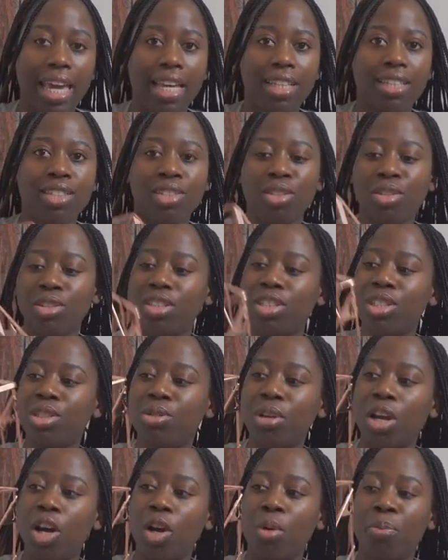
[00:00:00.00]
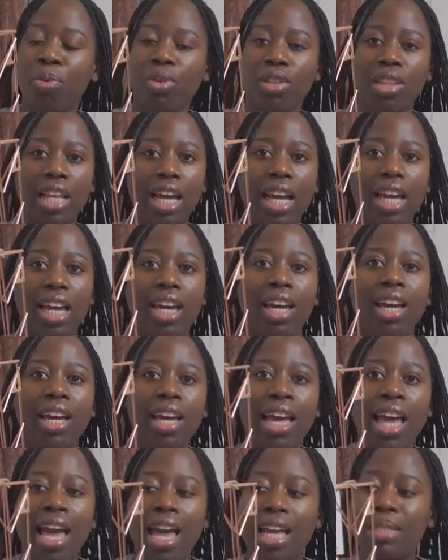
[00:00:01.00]
So this is where I'll put like,
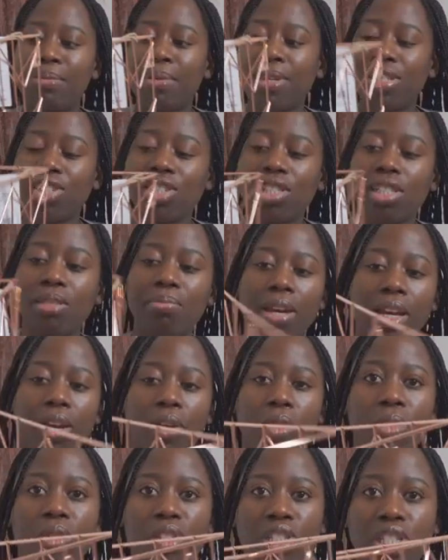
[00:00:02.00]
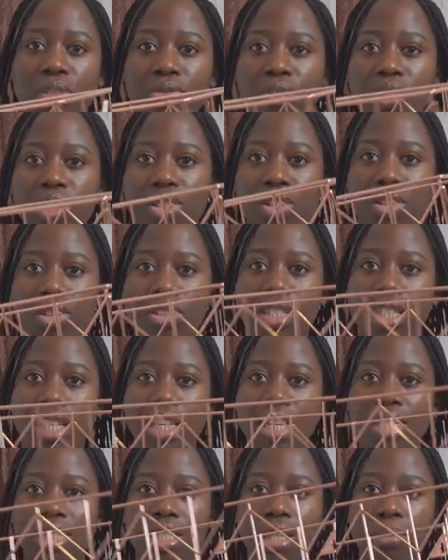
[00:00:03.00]
especially my coaching
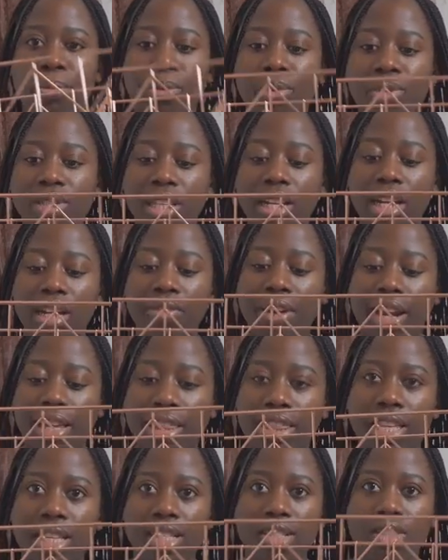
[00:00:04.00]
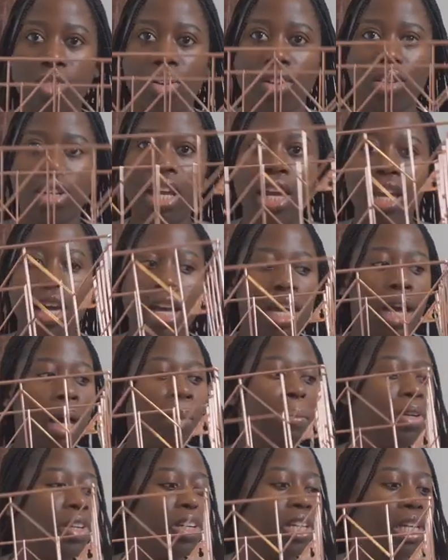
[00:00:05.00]
resources, the books that I write things on.
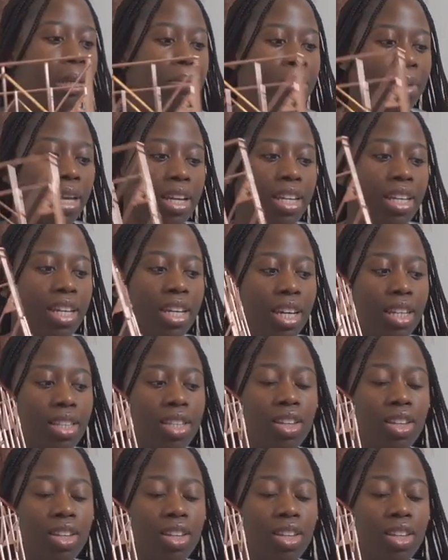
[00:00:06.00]
I'm gonna keep that here.